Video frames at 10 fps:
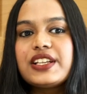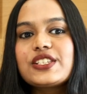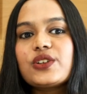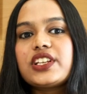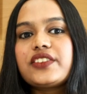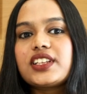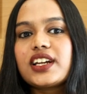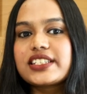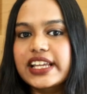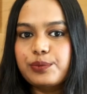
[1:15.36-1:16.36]
So
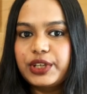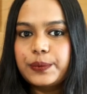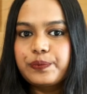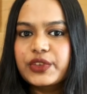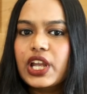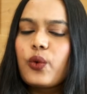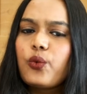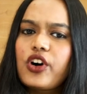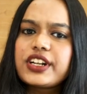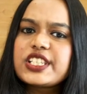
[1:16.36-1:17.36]
Navideyaa, tell me,
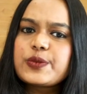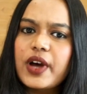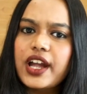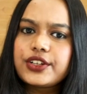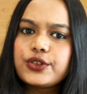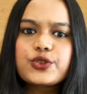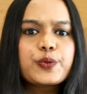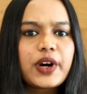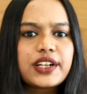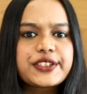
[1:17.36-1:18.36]
what inspired you
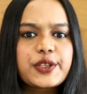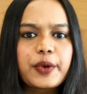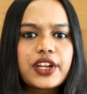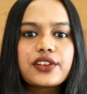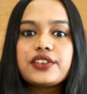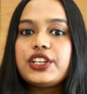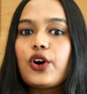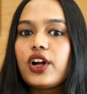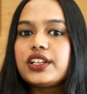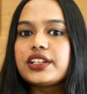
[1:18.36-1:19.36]
to participate in
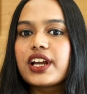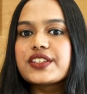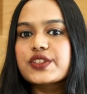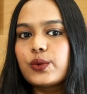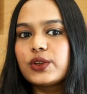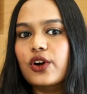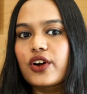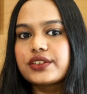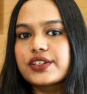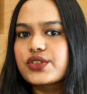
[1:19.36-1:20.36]
the All India School
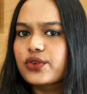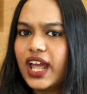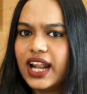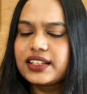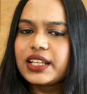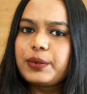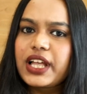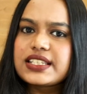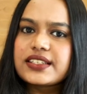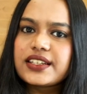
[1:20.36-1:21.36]
Contest on Handling
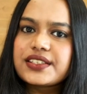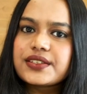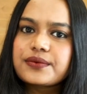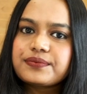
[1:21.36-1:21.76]
Plastics?